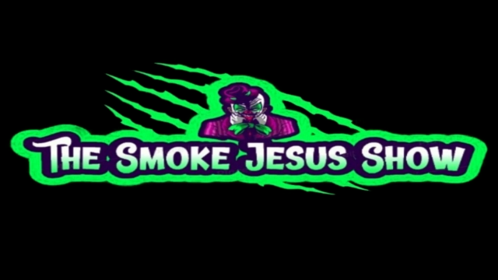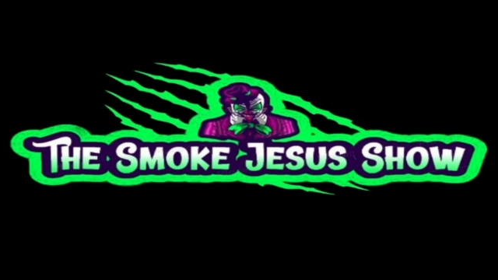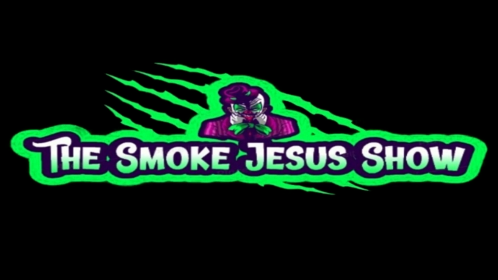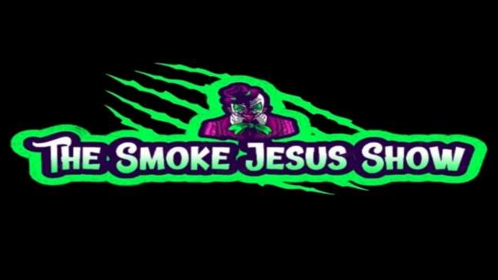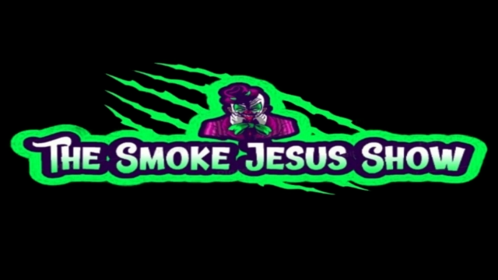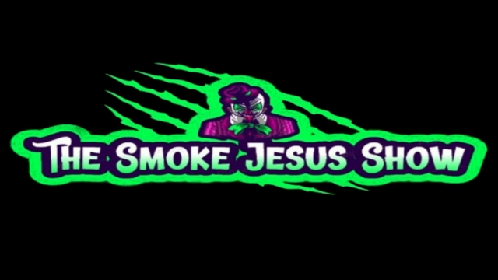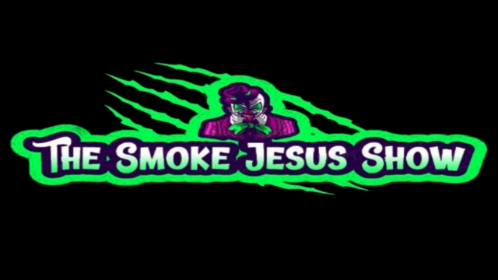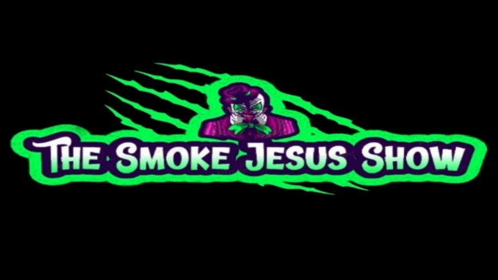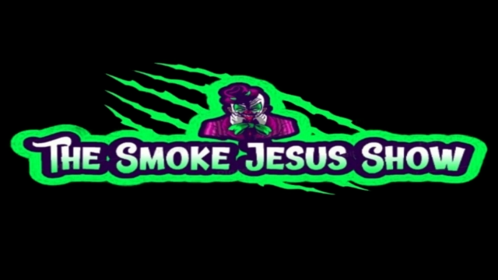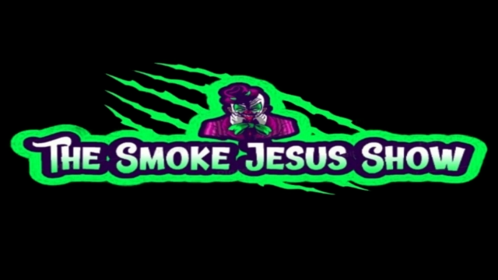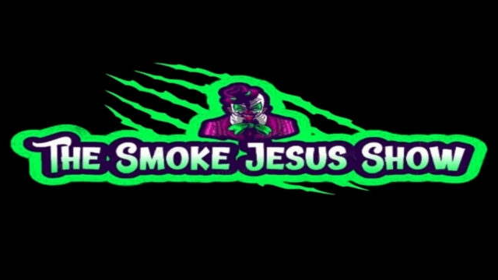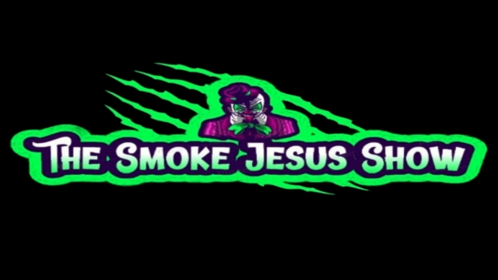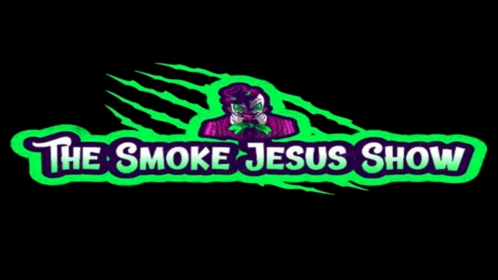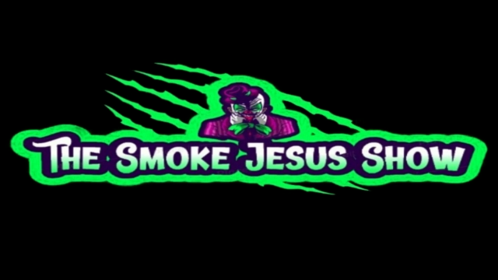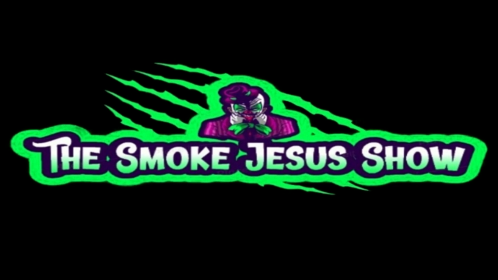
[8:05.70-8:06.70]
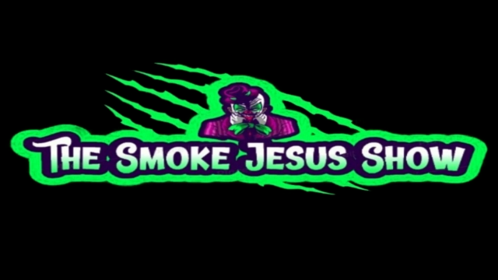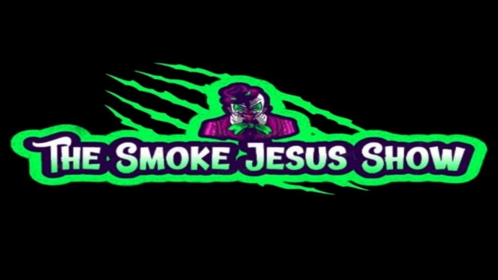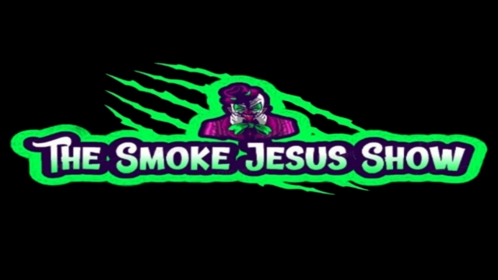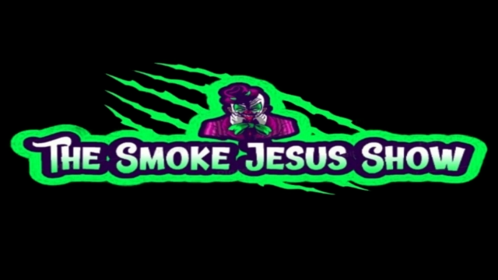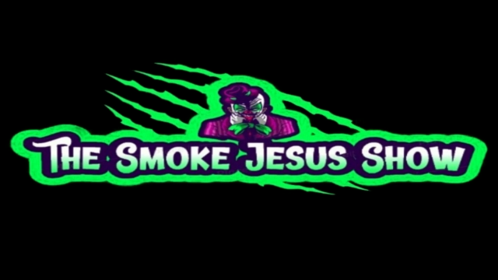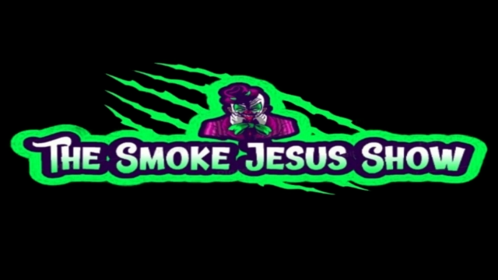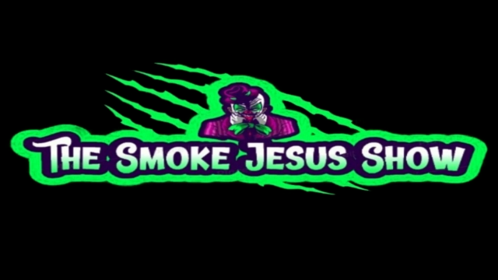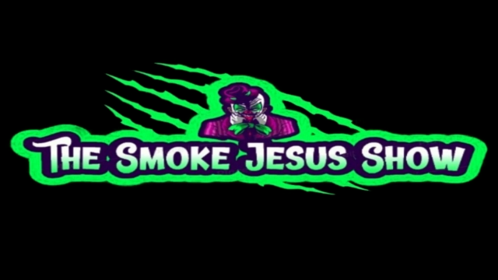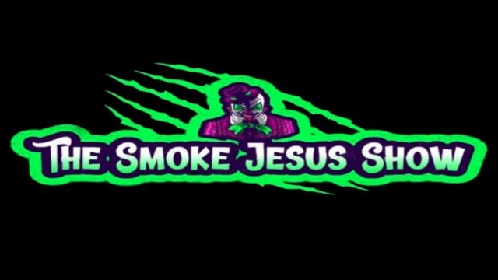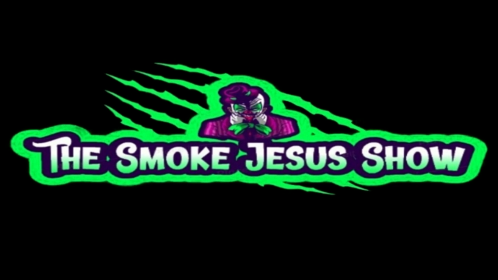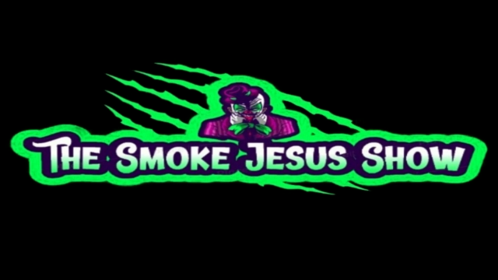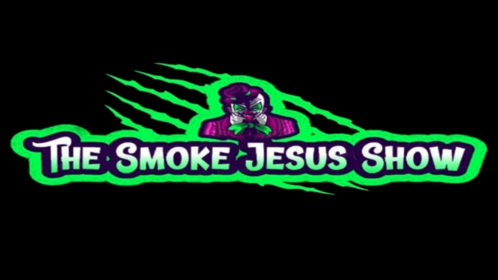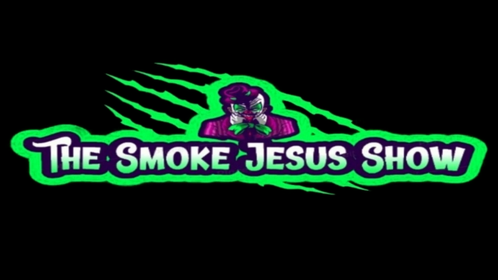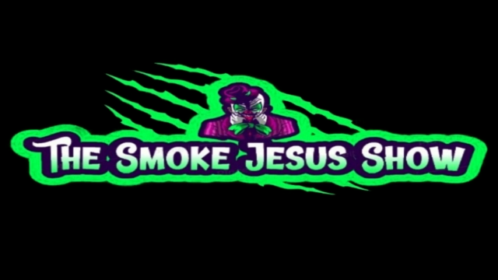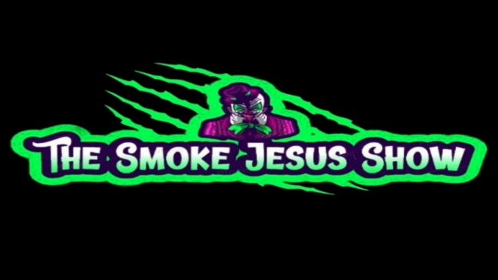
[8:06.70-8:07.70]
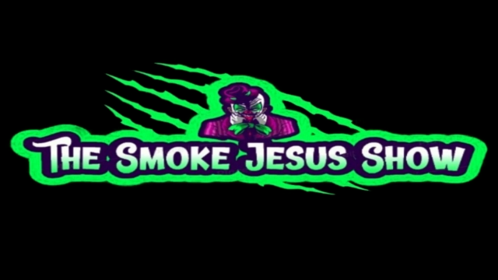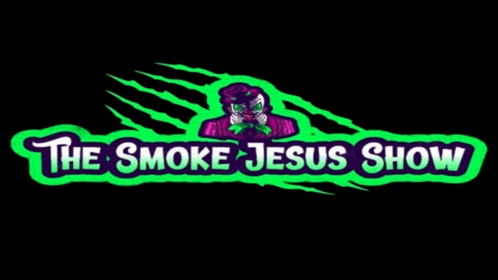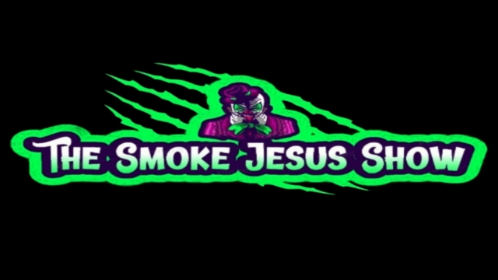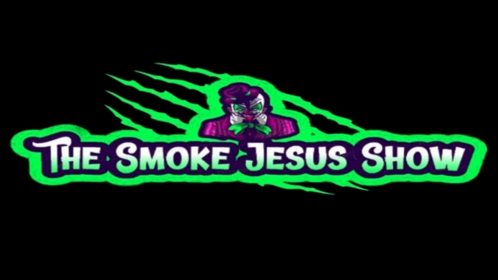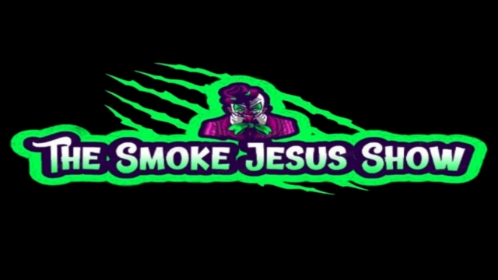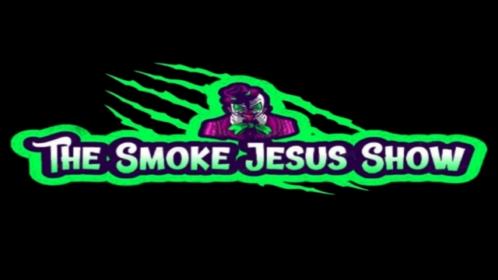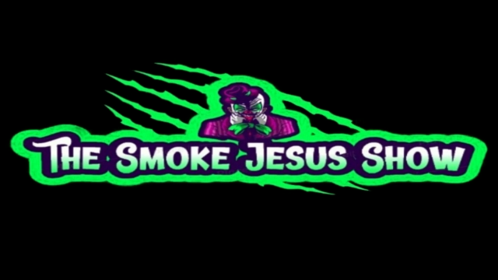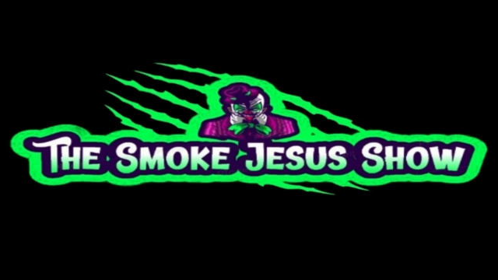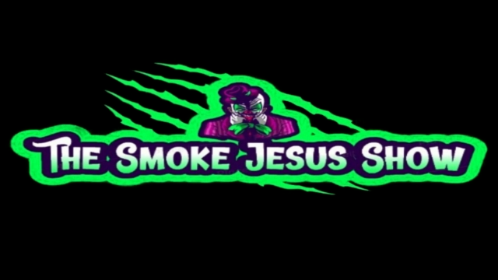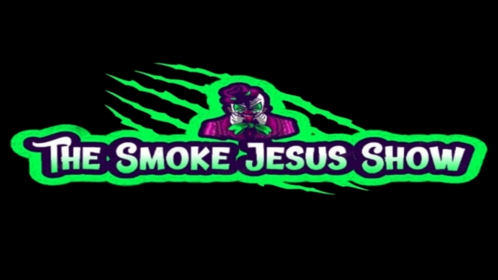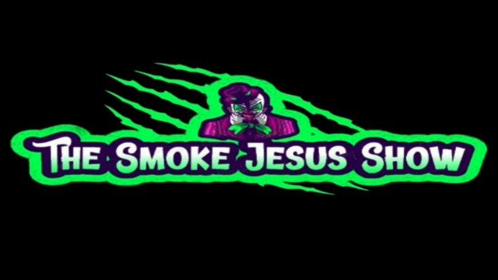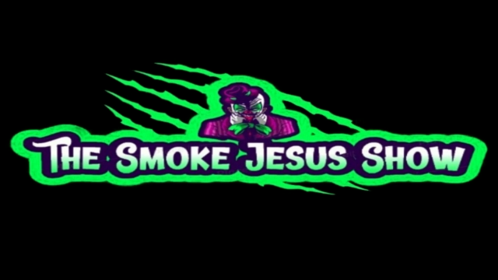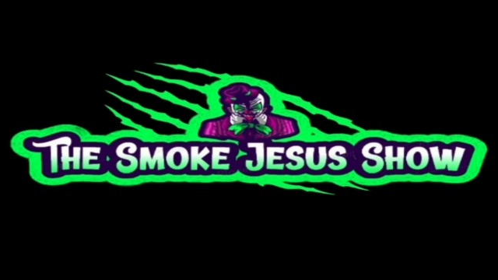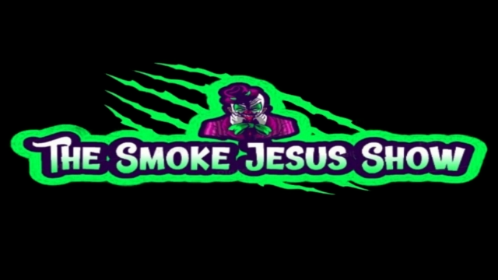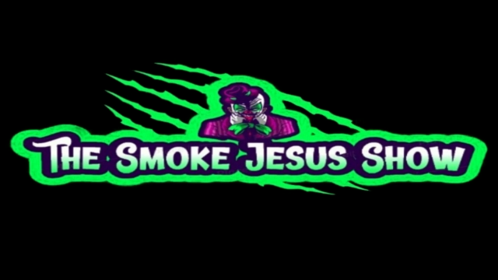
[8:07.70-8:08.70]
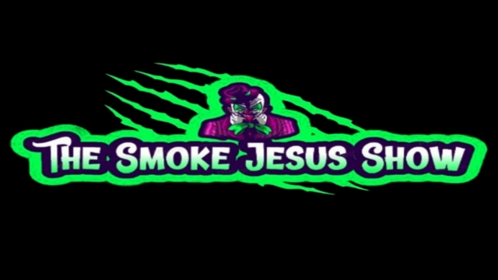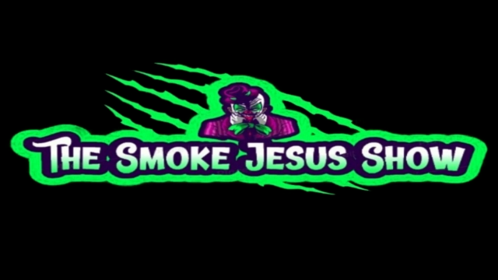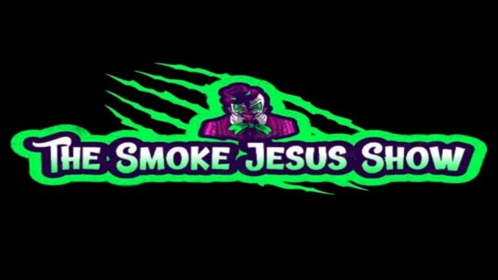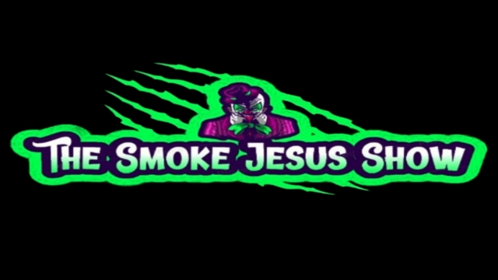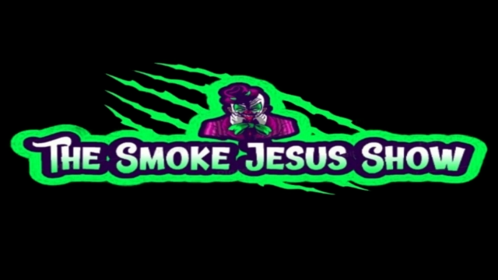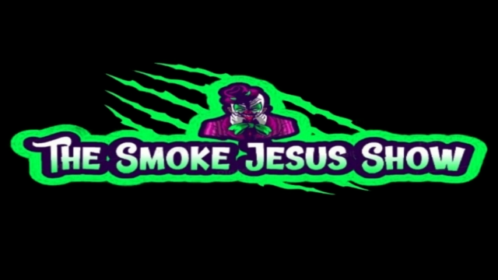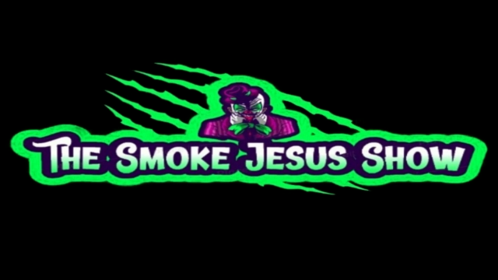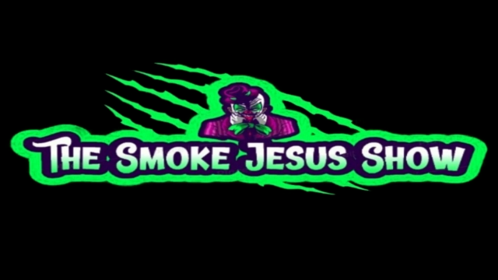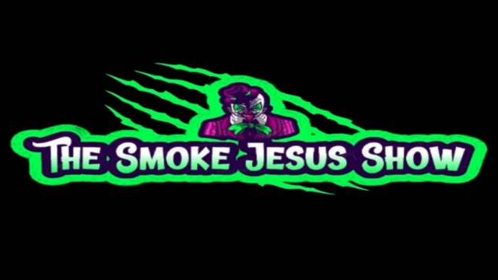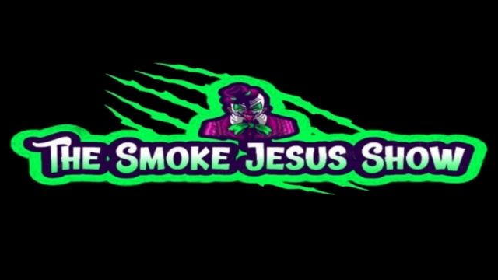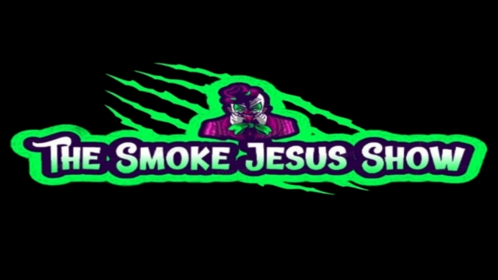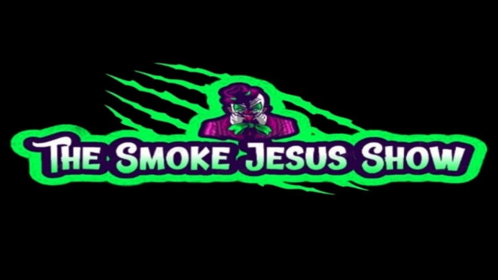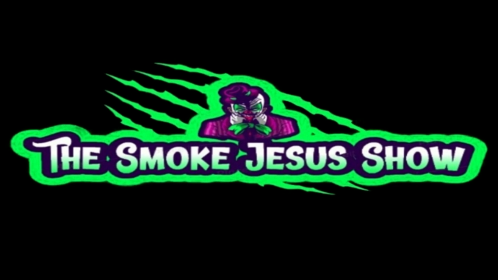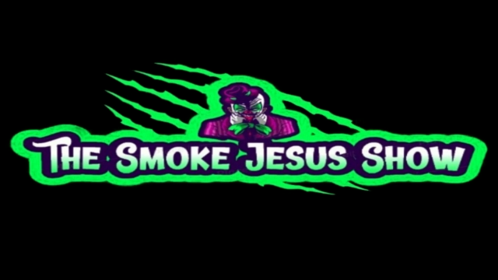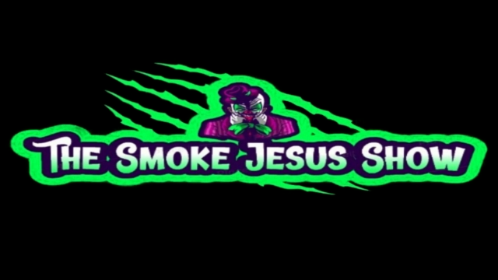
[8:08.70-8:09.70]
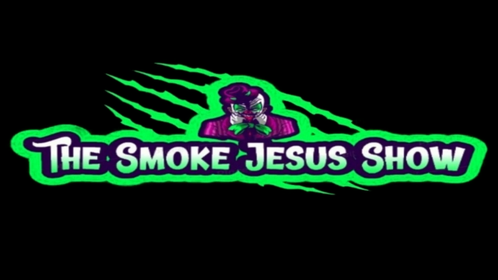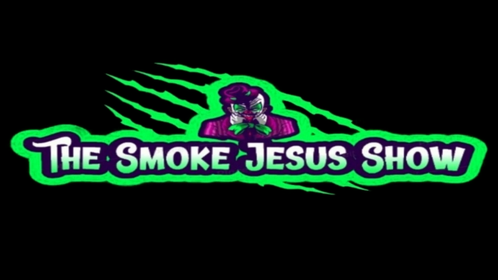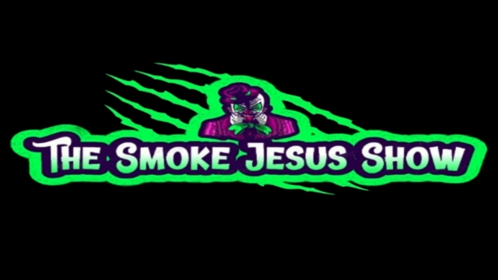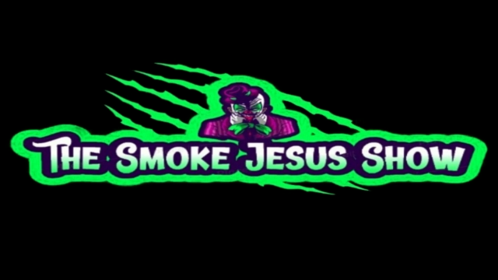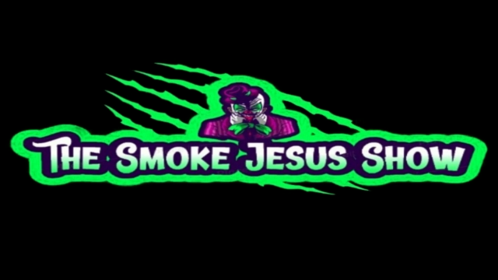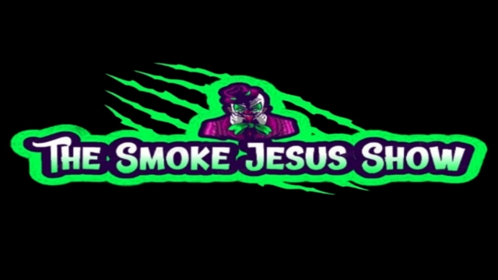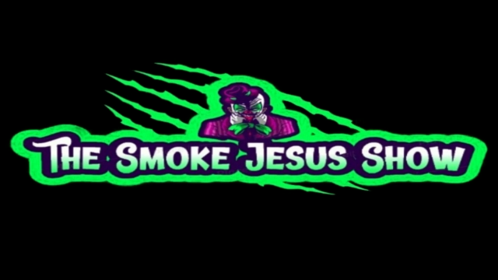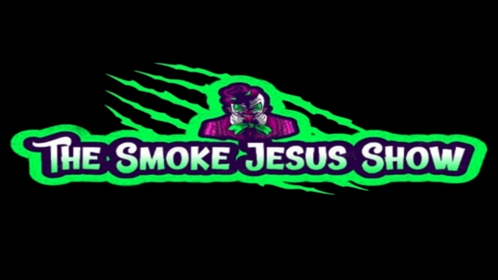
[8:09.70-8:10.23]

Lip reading: (no speaker visible)